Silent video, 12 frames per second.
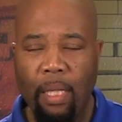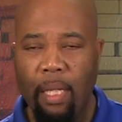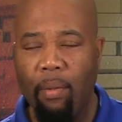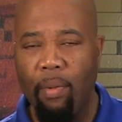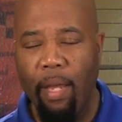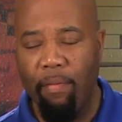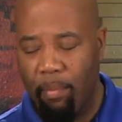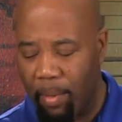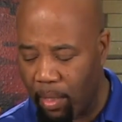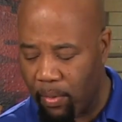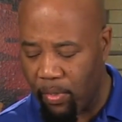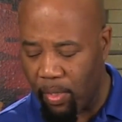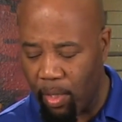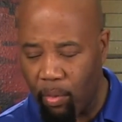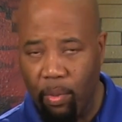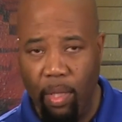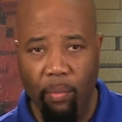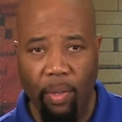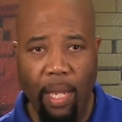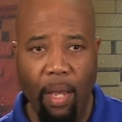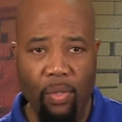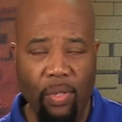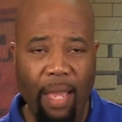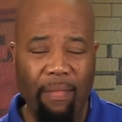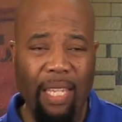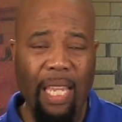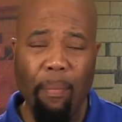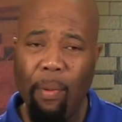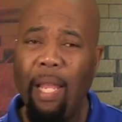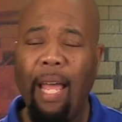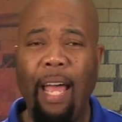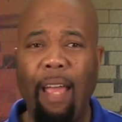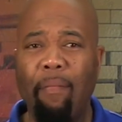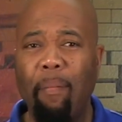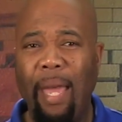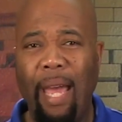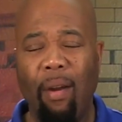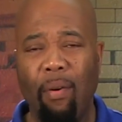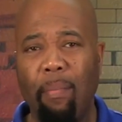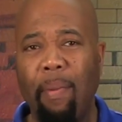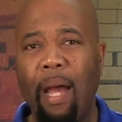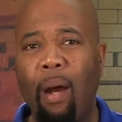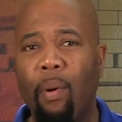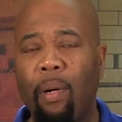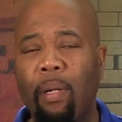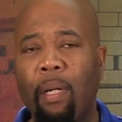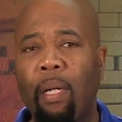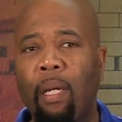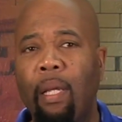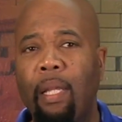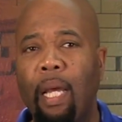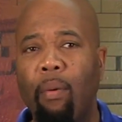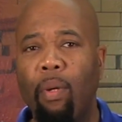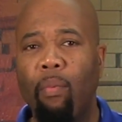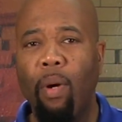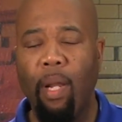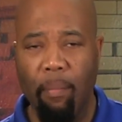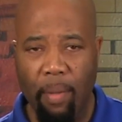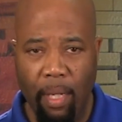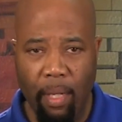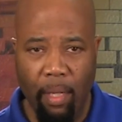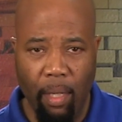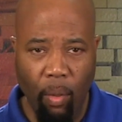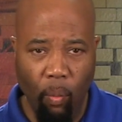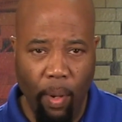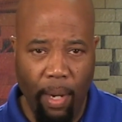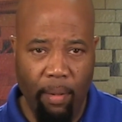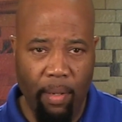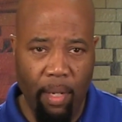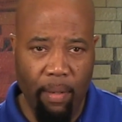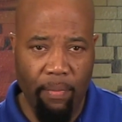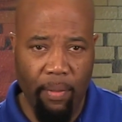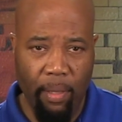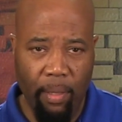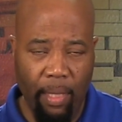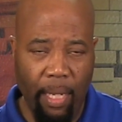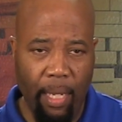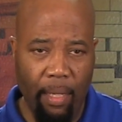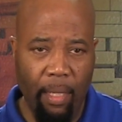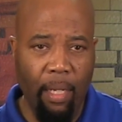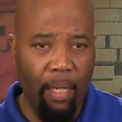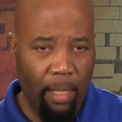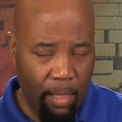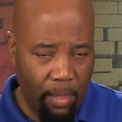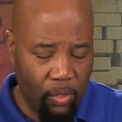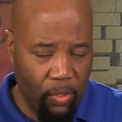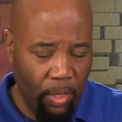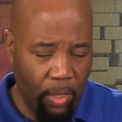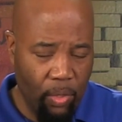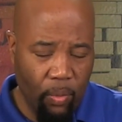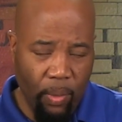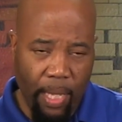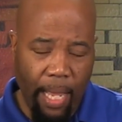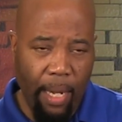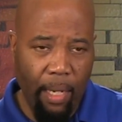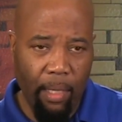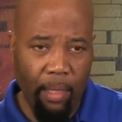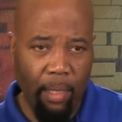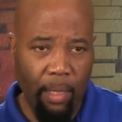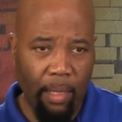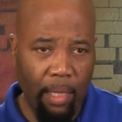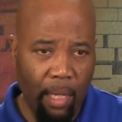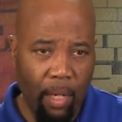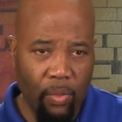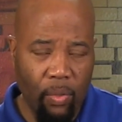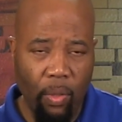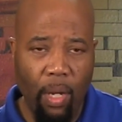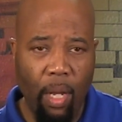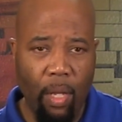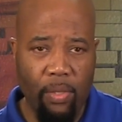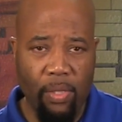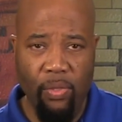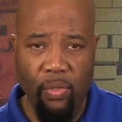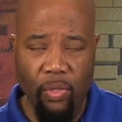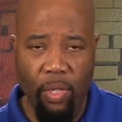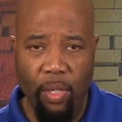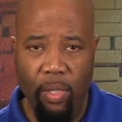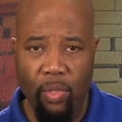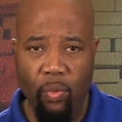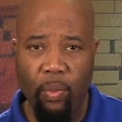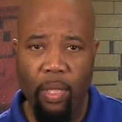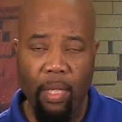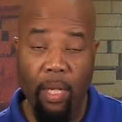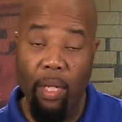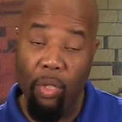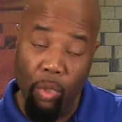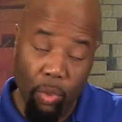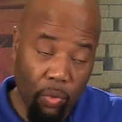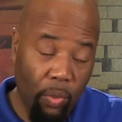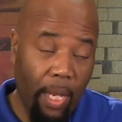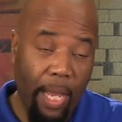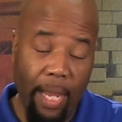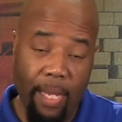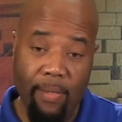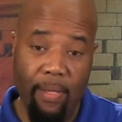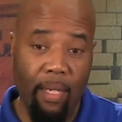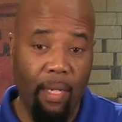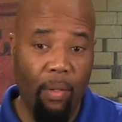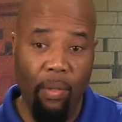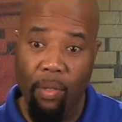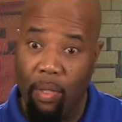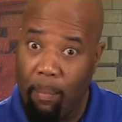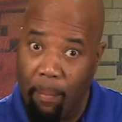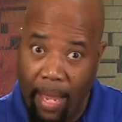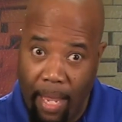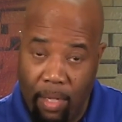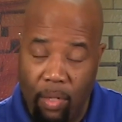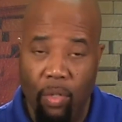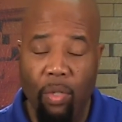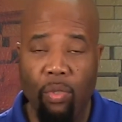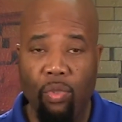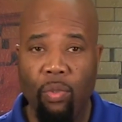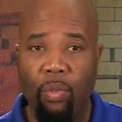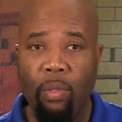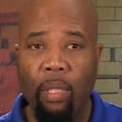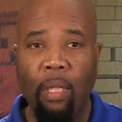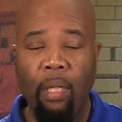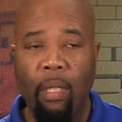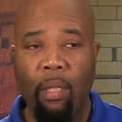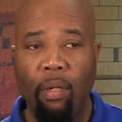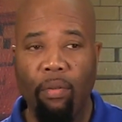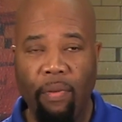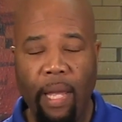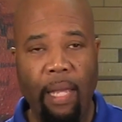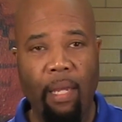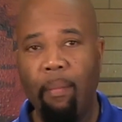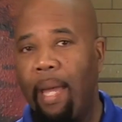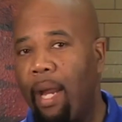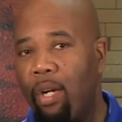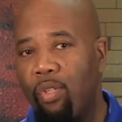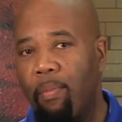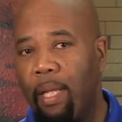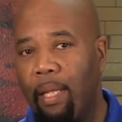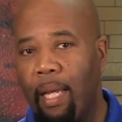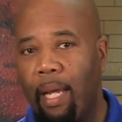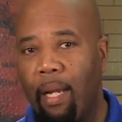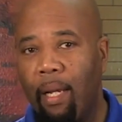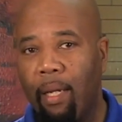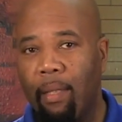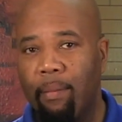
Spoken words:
that we have to be concerned with. We also have keep alive battery power that we want to be aware of. Again, concerns with that can also cause concerns with neutralizing or commanded neutral or failure management that